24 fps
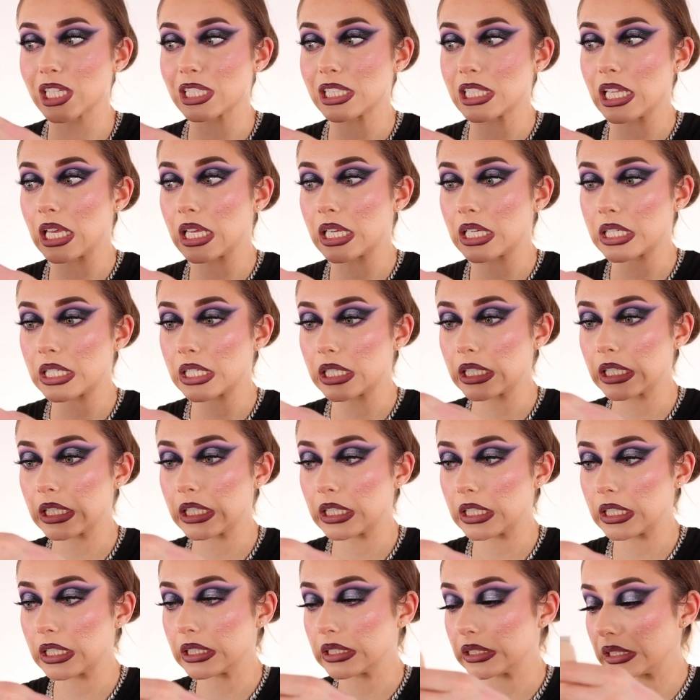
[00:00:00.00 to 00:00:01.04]
Is it
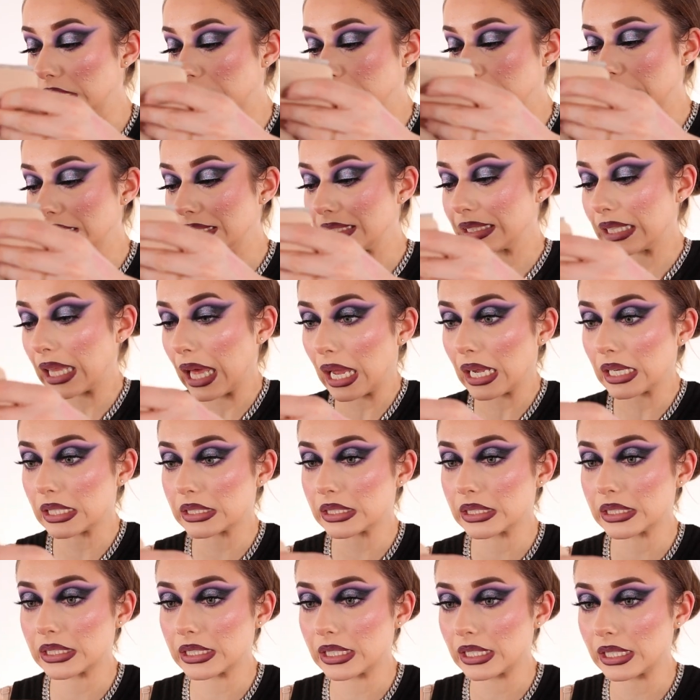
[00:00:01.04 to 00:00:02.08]
good? Is it
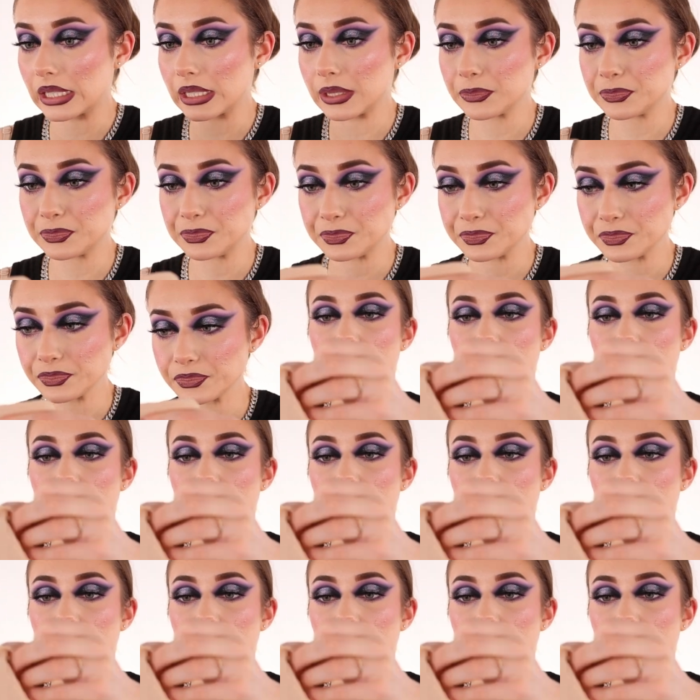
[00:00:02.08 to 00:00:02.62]
not good?